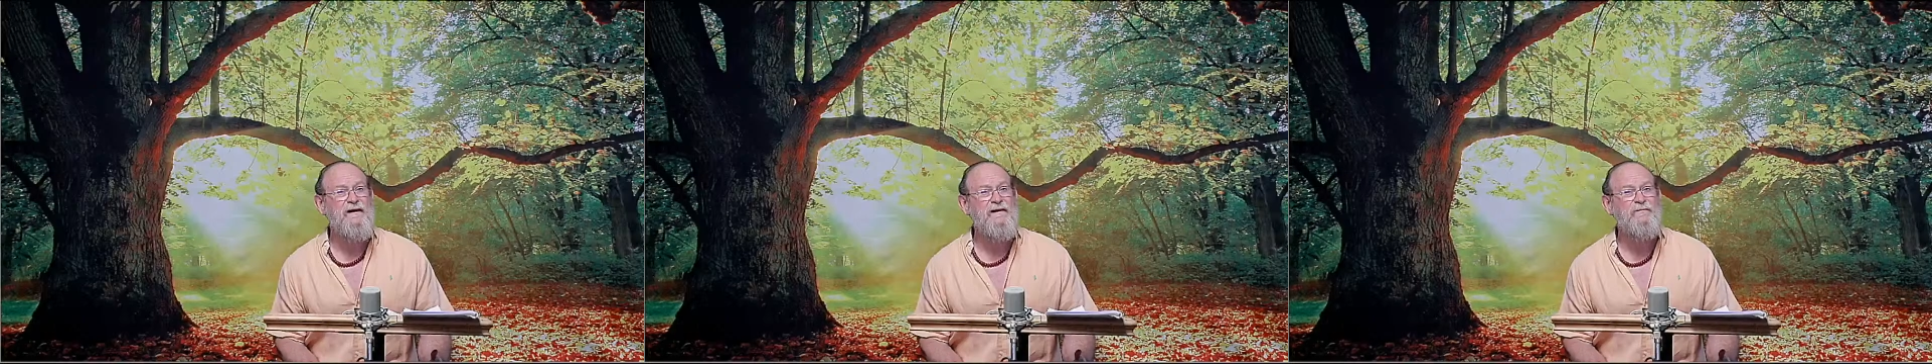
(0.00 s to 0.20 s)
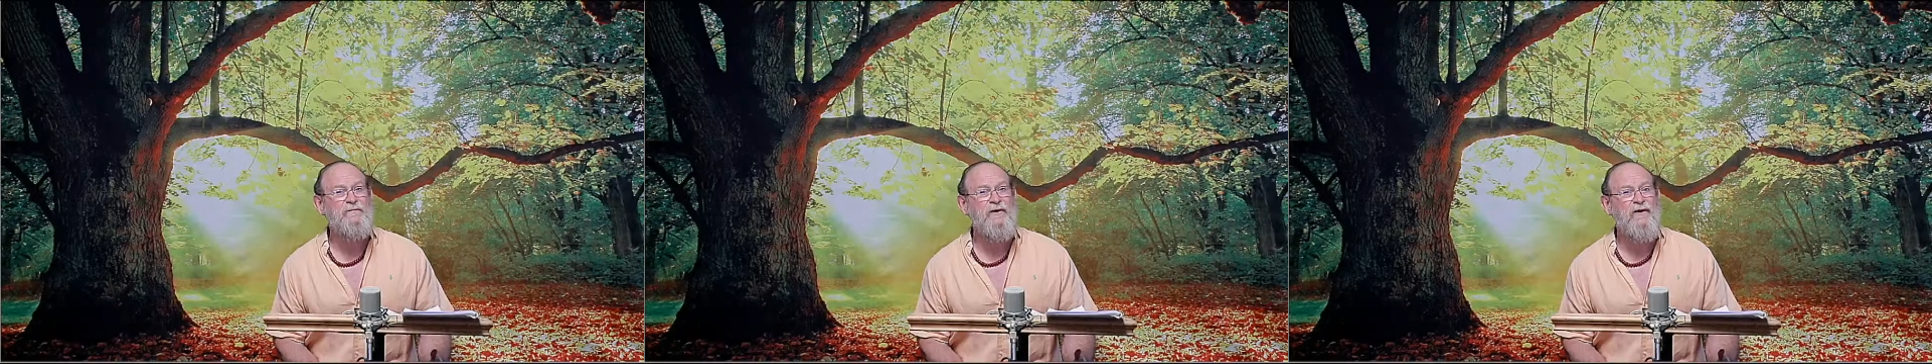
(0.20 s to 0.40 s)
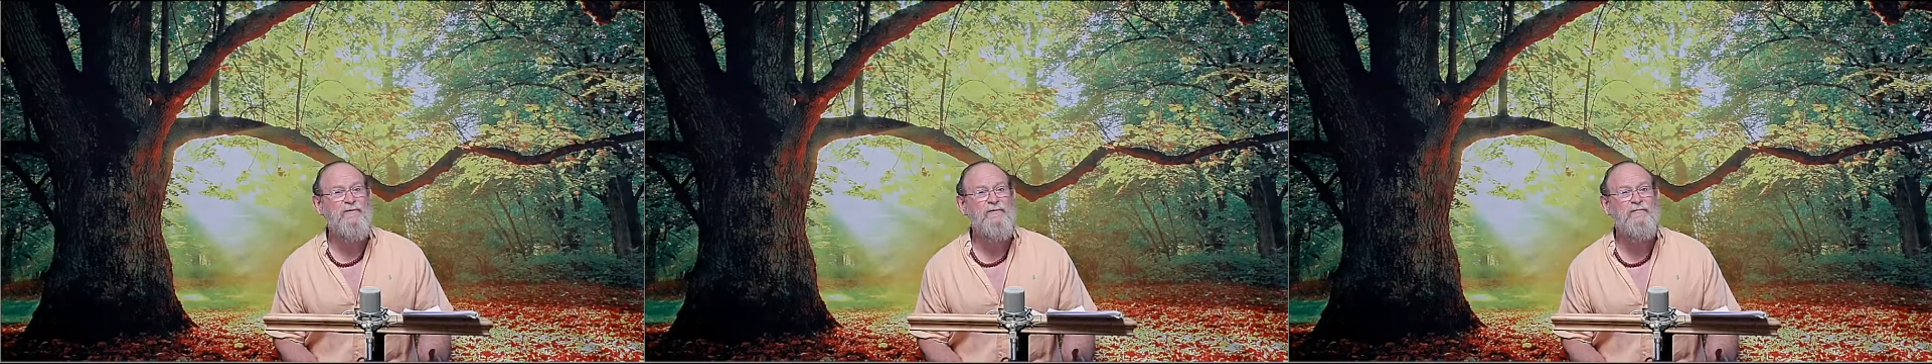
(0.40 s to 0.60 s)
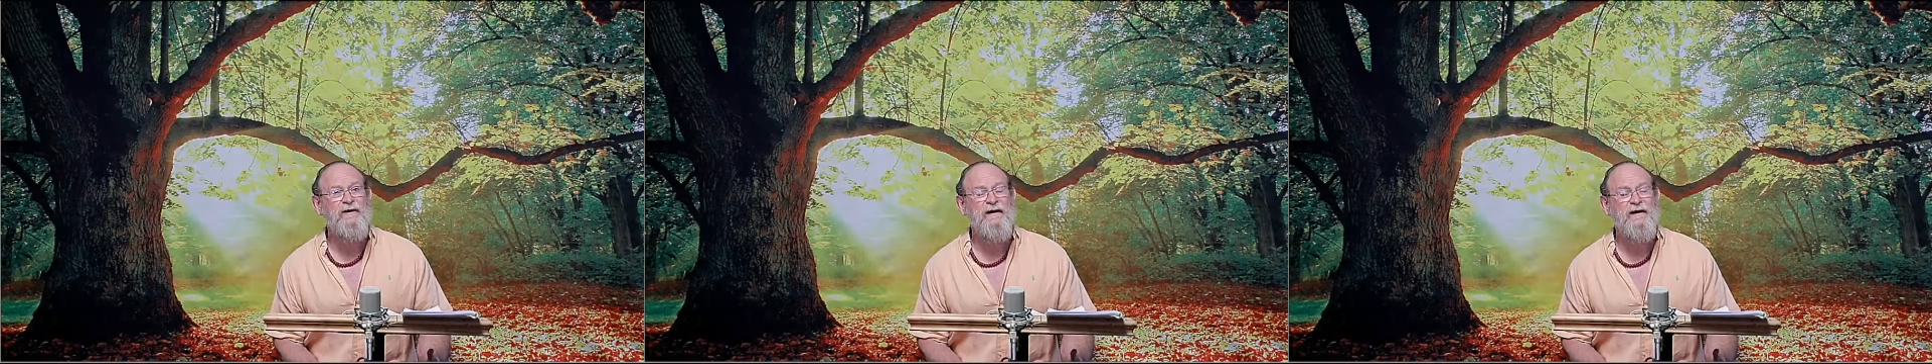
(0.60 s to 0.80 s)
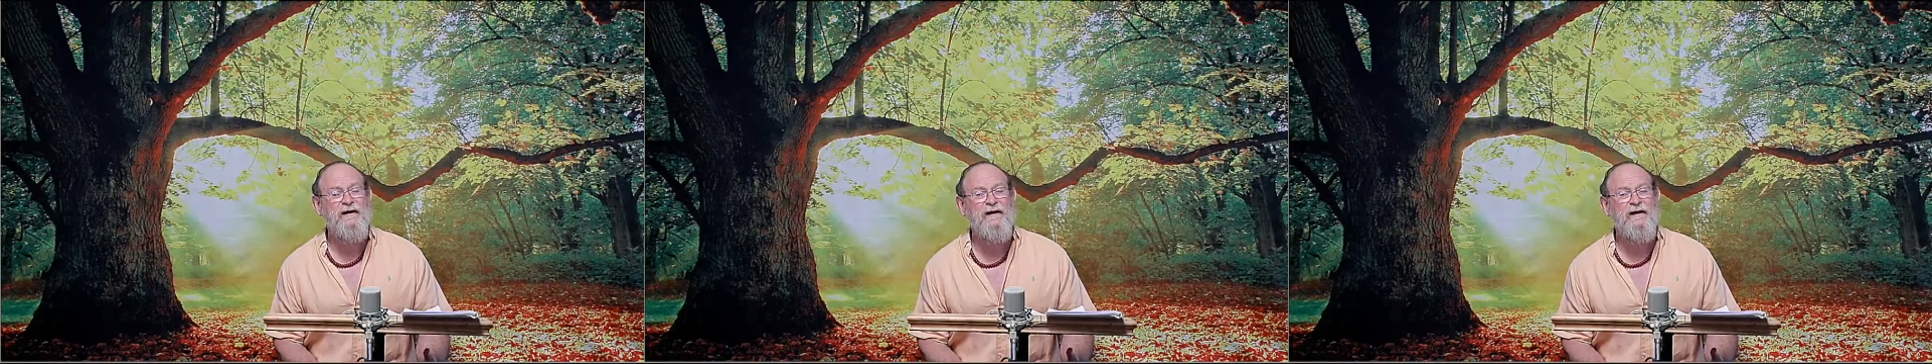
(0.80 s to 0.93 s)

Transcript: probably